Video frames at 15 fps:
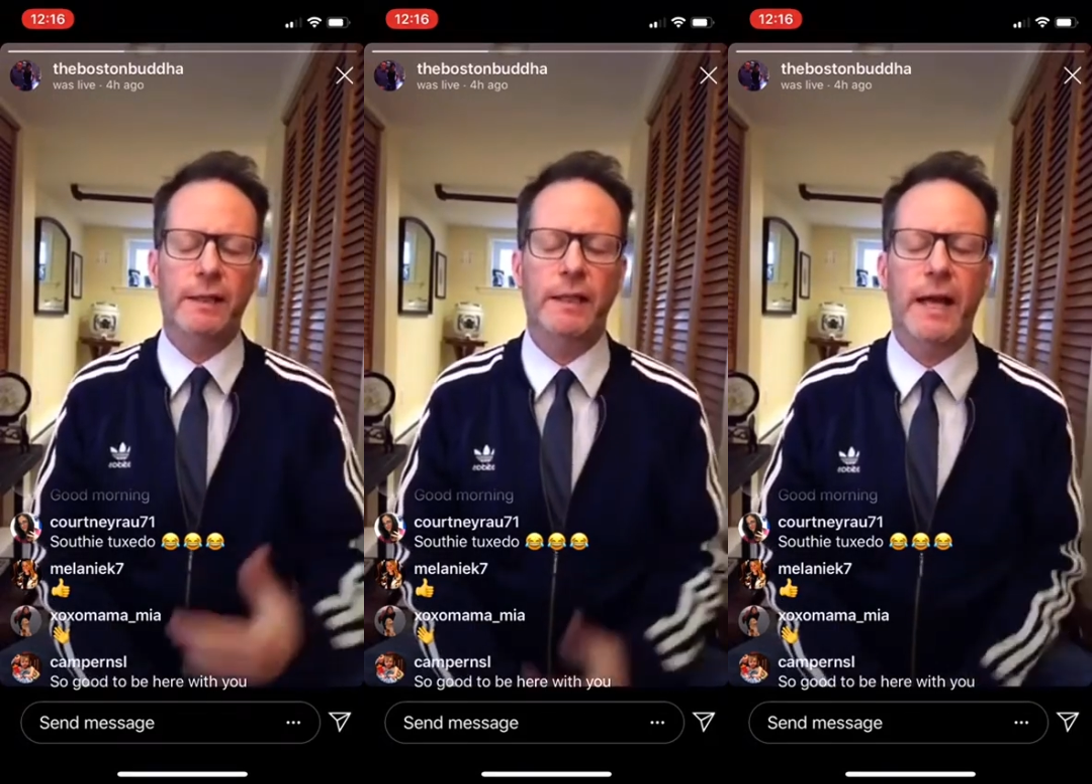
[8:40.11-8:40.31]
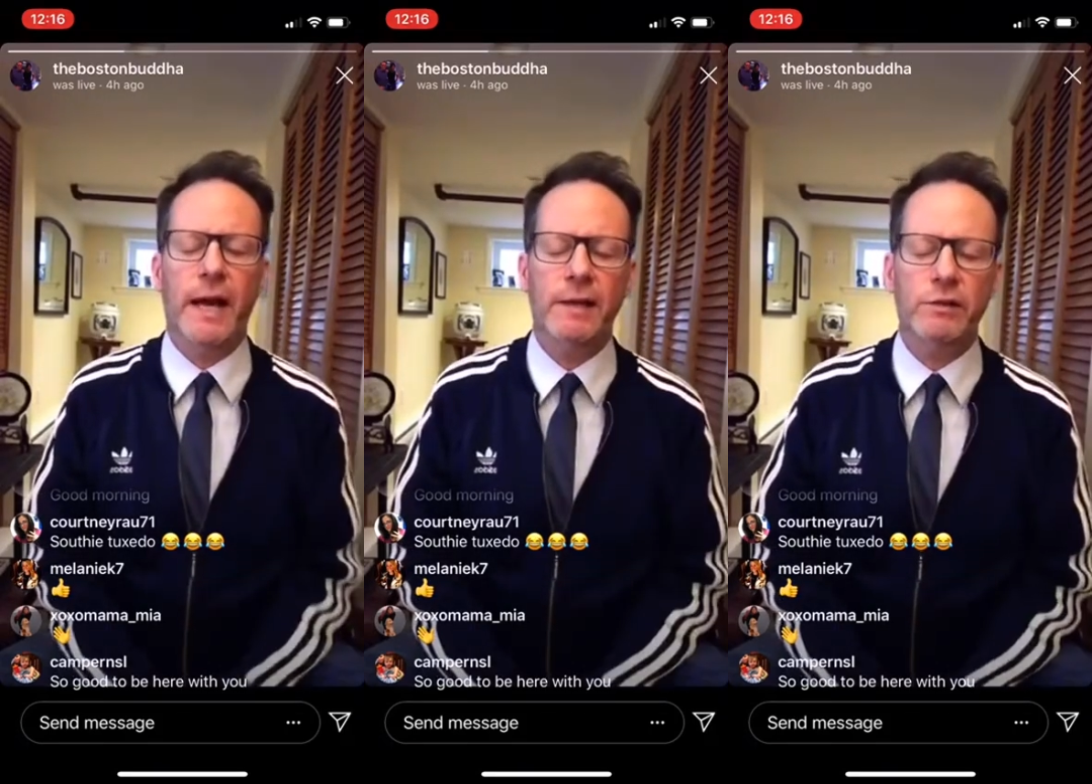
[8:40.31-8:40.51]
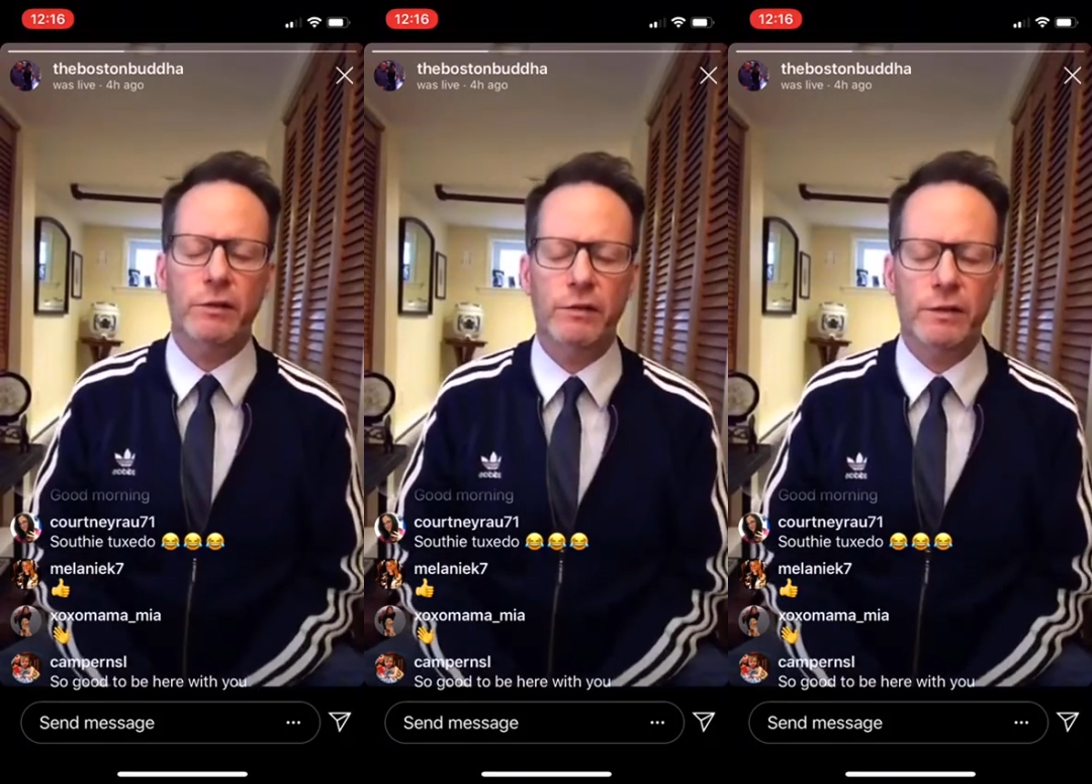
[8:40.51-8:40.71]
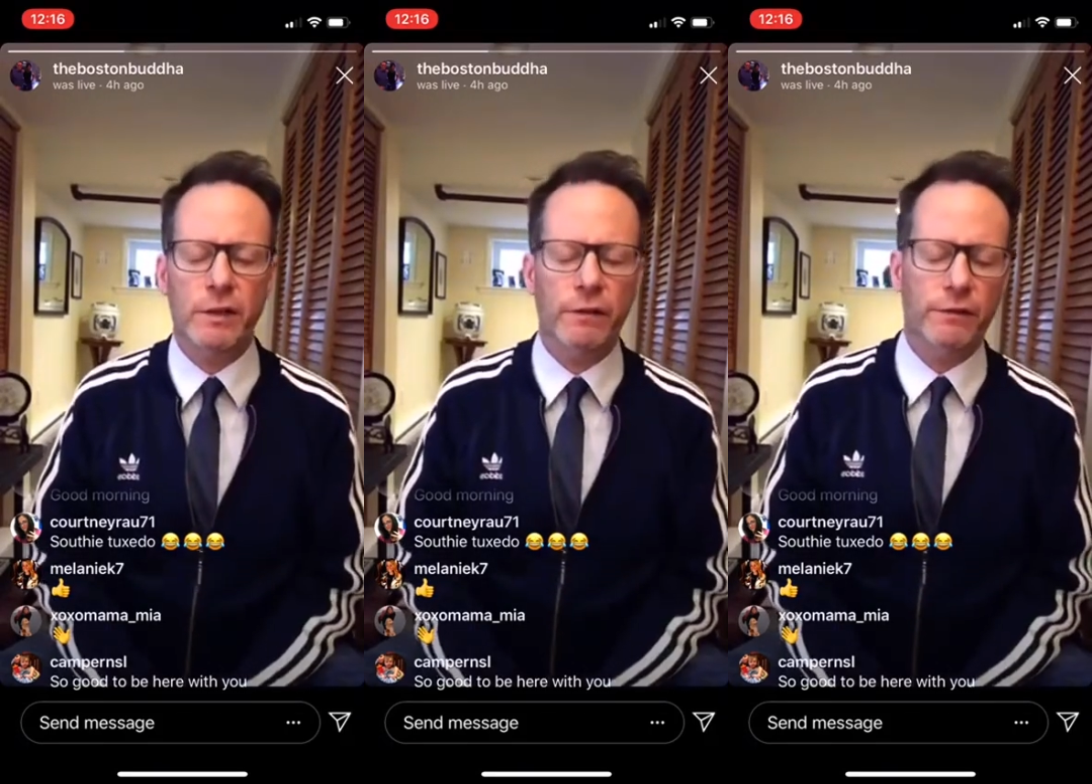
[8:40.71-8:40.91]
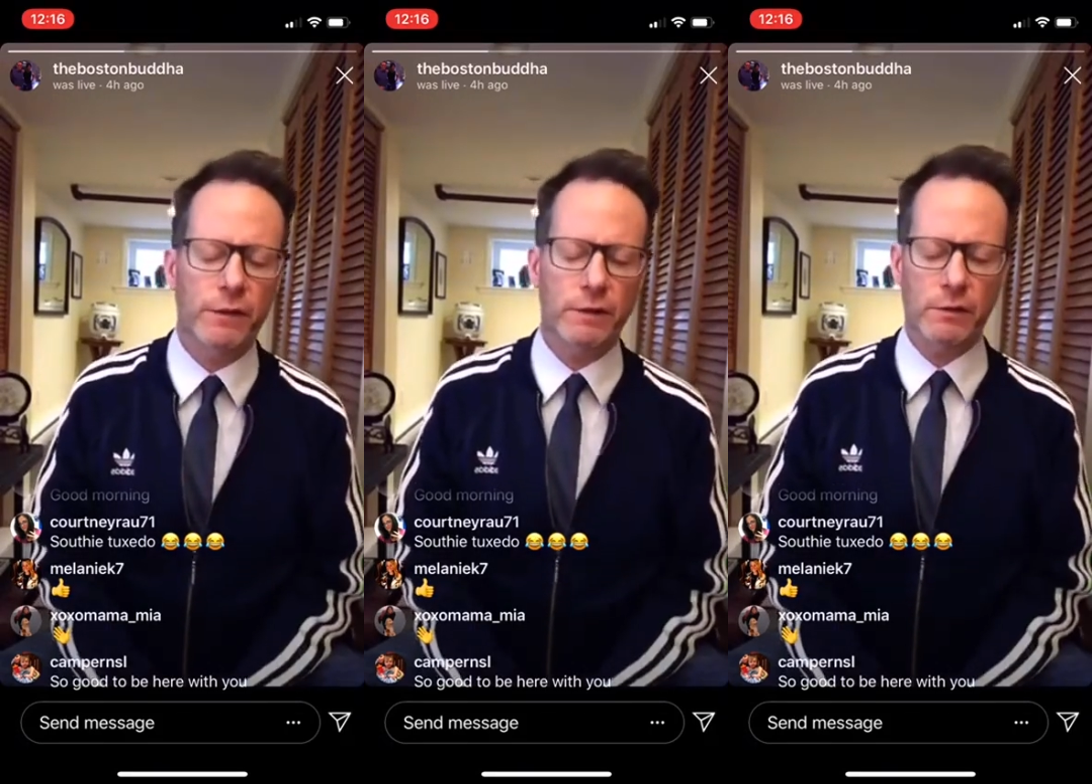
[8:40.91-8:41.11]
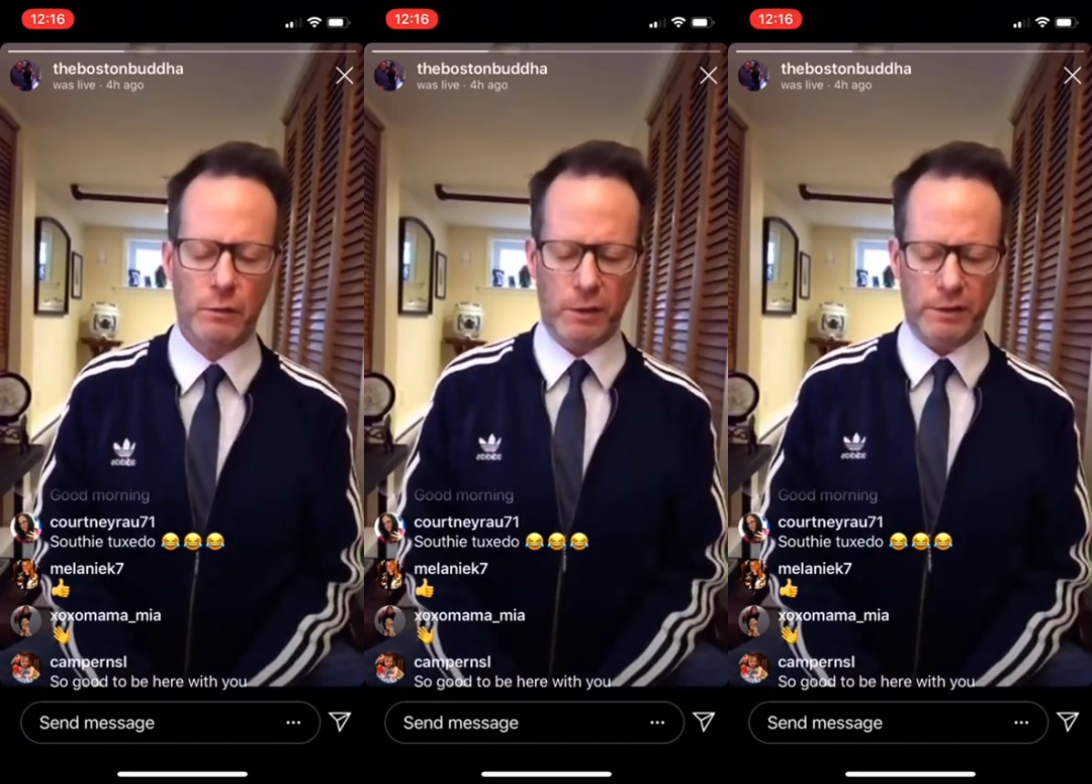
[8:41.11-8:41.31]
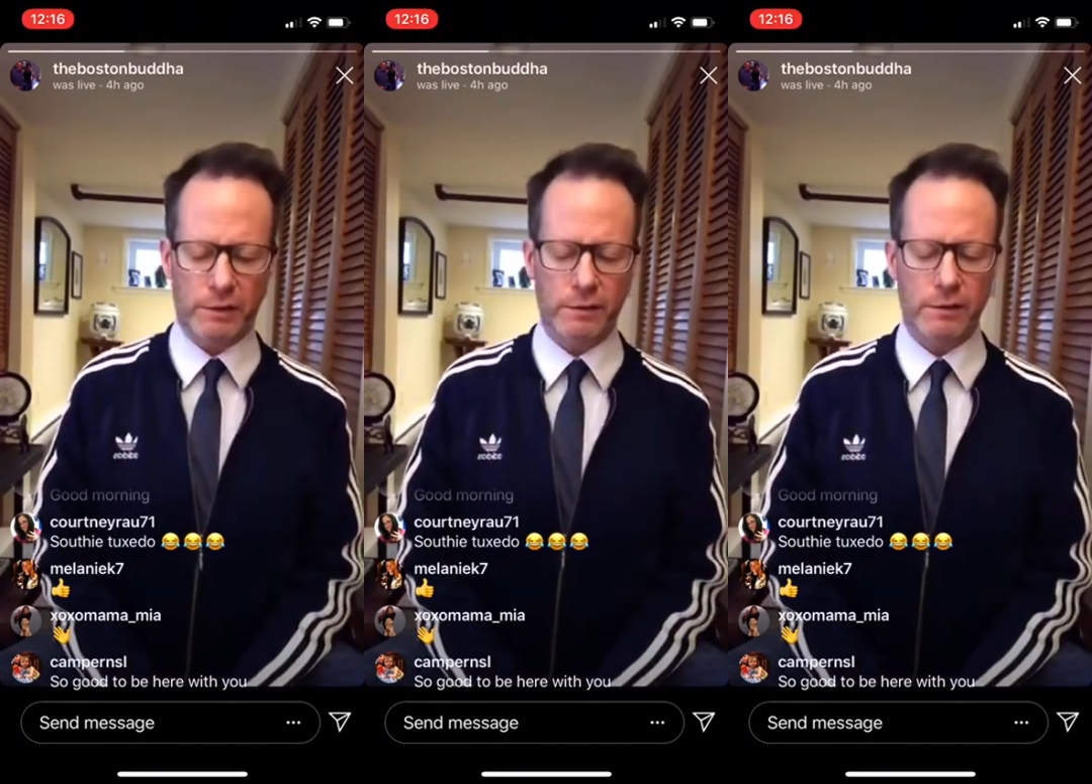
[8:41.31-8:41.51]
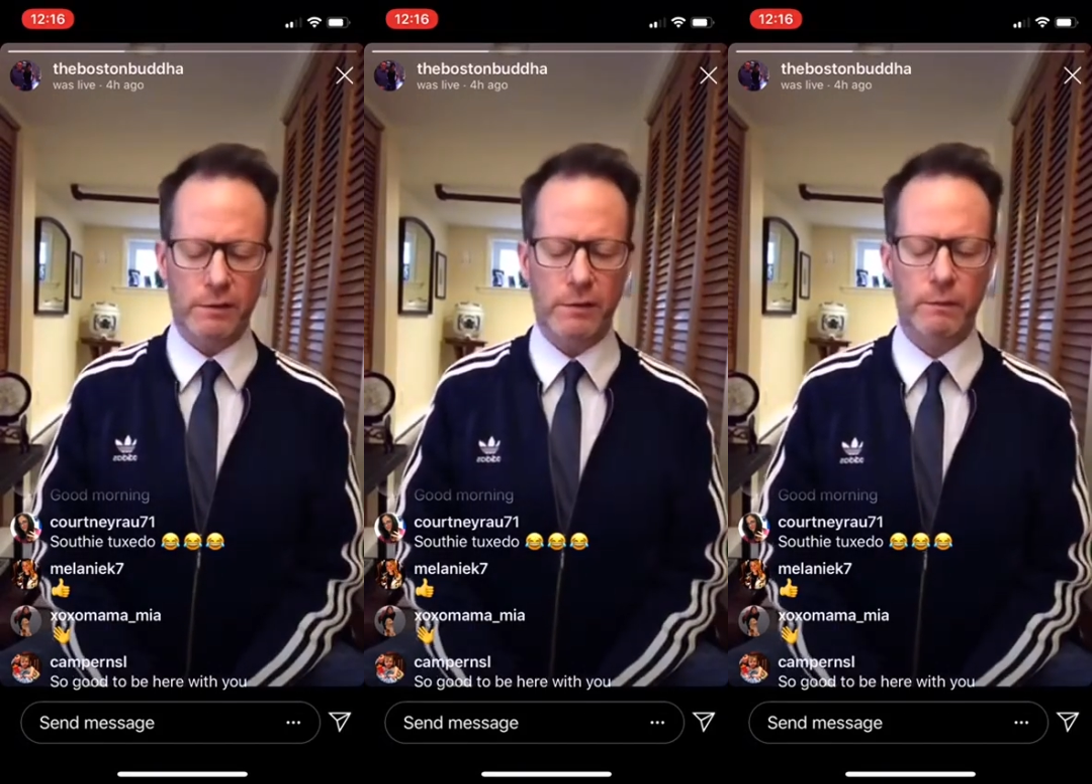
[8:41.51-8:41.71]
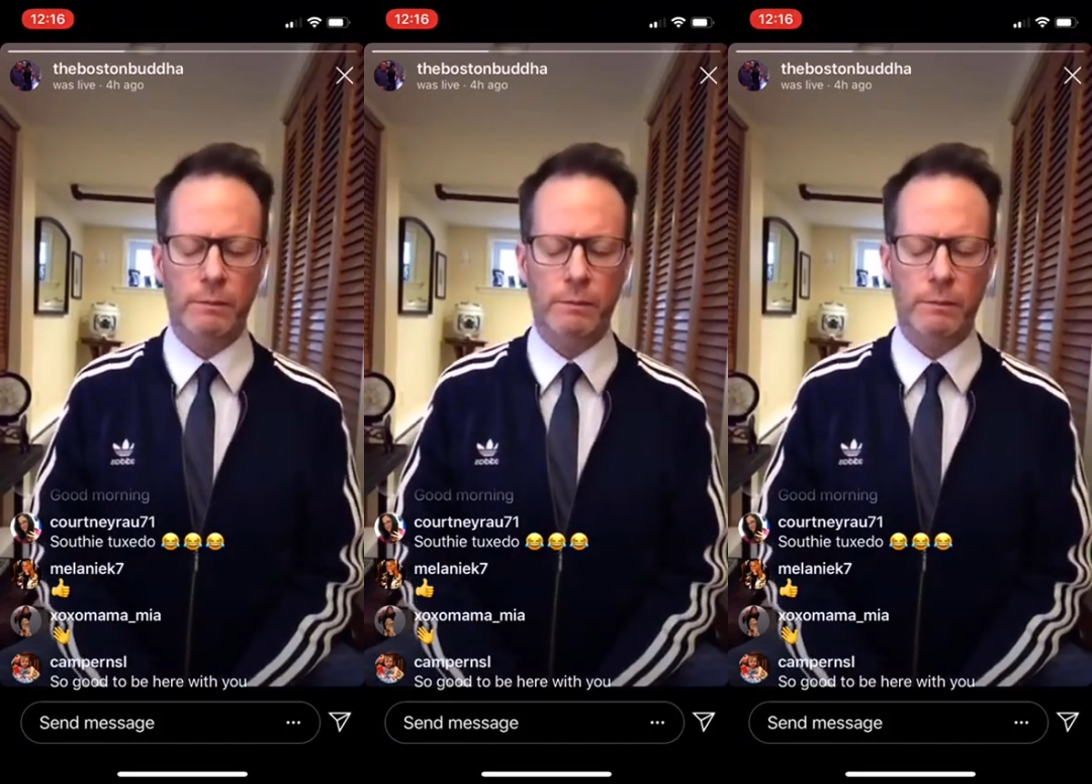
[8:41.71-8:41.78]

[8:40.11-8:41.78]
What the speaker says: ask yourself these questions too.